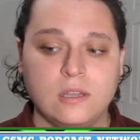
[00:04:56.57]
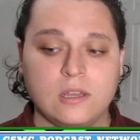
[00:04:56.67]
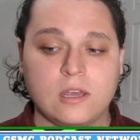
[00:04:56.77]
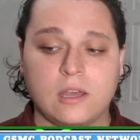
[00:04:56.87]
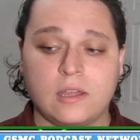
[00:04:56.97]

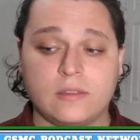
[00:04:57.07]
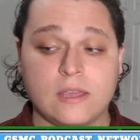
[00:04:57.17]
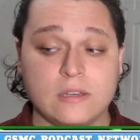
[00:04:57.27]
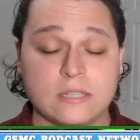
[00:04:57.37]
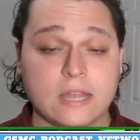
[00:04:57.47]
uh, they
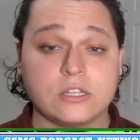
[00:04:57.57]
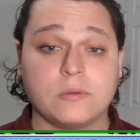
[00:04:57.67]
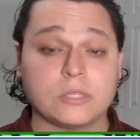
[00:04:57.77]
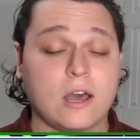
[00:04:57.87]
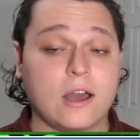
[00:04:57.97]
decided to go
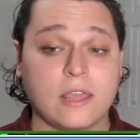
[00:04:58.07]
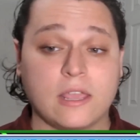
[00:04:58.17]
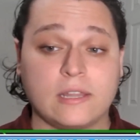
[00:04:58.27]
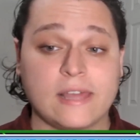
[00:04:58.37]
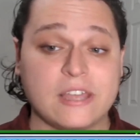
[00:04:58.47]
with the hot
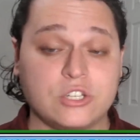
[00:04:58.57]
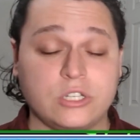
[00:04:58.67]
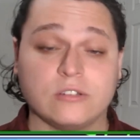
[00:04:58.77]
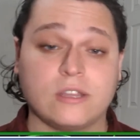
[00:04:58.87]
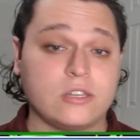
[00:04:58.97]
hand last
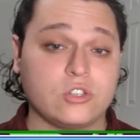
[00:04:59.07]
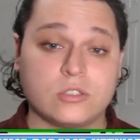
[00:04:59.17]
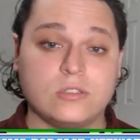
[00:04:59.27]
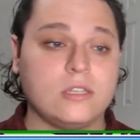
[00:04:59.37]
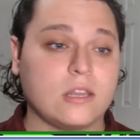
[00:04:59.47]
year, and it
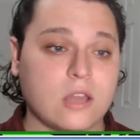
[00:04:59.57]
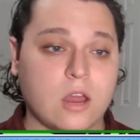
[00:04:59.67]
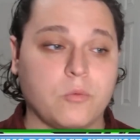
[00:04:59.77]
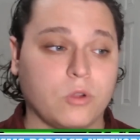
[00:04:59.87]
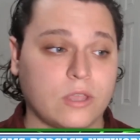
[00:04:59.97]
just did
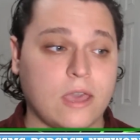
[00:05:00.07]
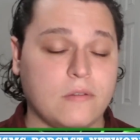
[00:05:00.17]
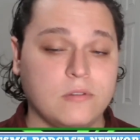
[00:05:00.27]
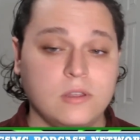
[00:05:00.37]
not work out.